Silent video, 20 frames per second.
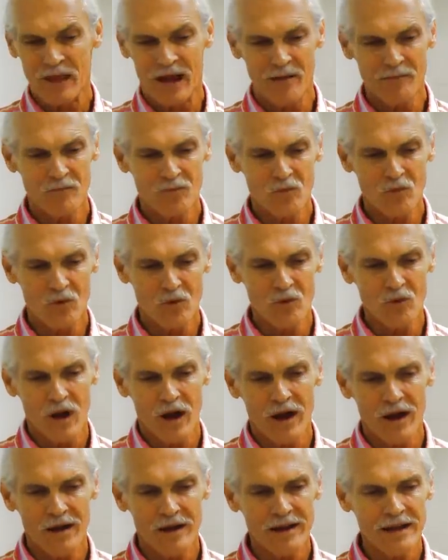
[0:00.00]
I'm
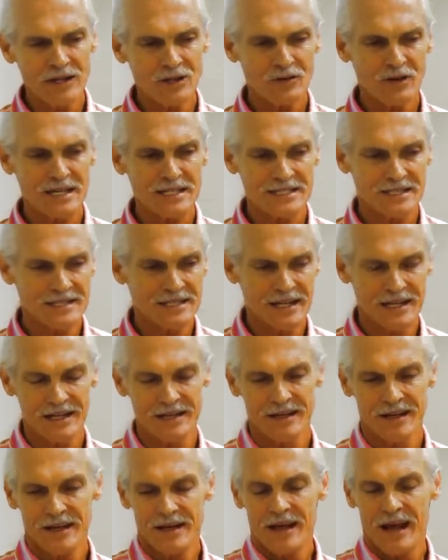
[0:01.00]
interested
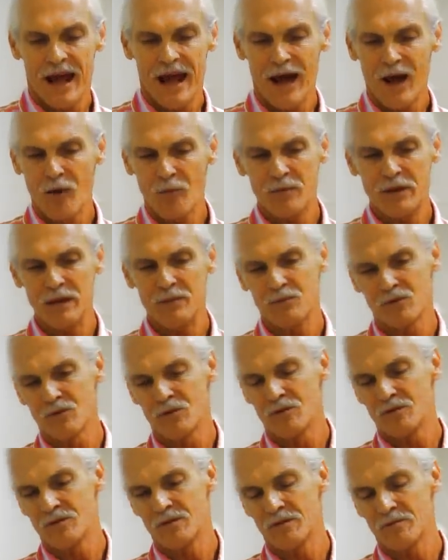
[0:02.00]
in how
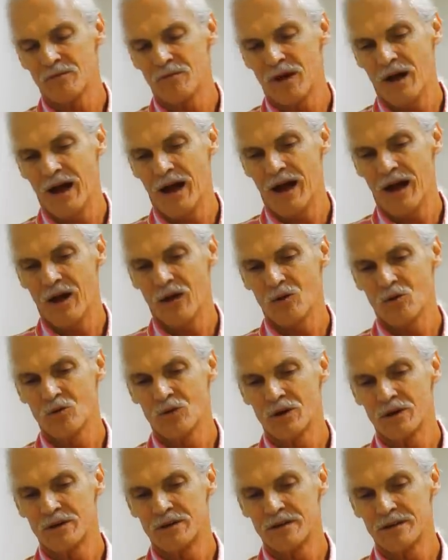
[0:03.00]
people
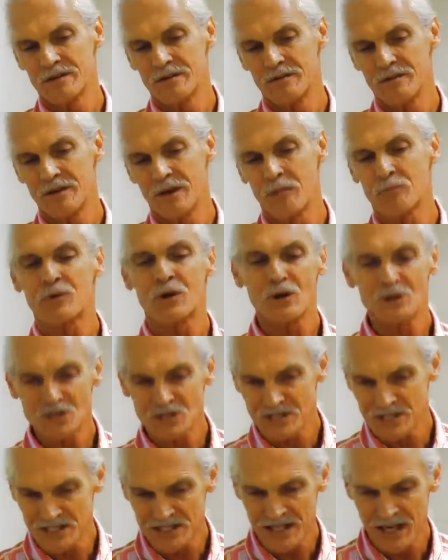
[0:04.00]
would
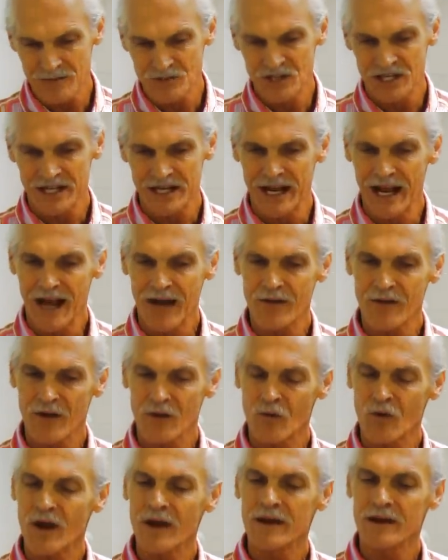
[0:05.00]
approach the subject and
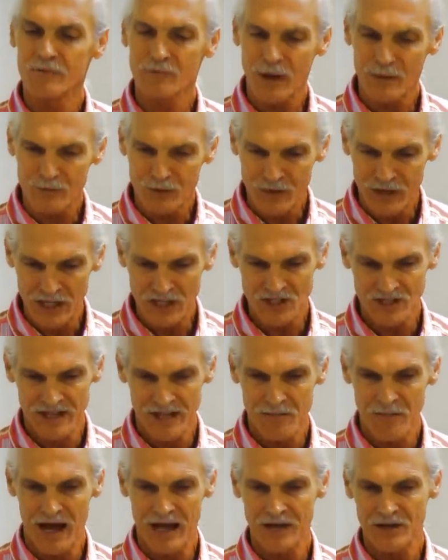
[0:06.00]
what in preparation
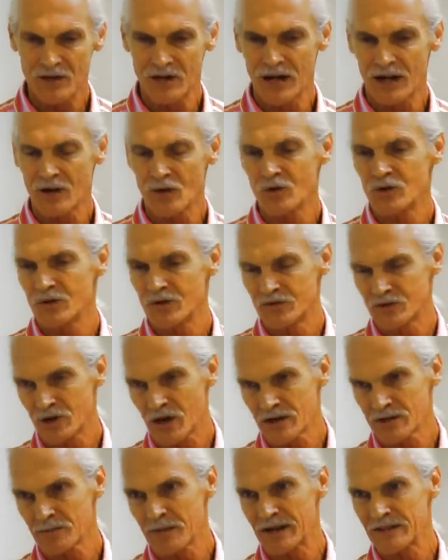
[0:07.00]
they might do. And I know you
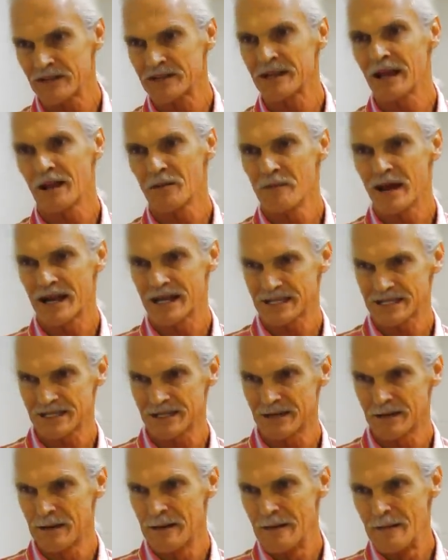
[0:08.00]
talked about the
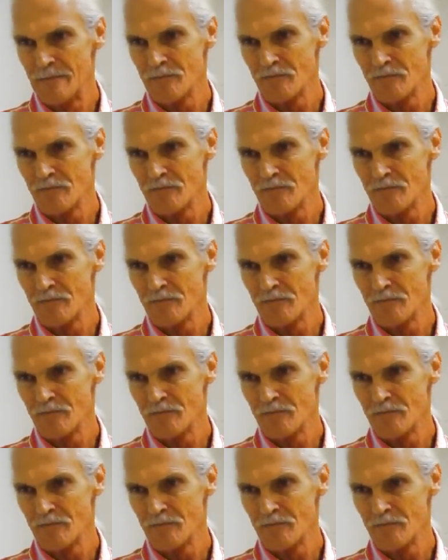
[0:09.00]
telemedicine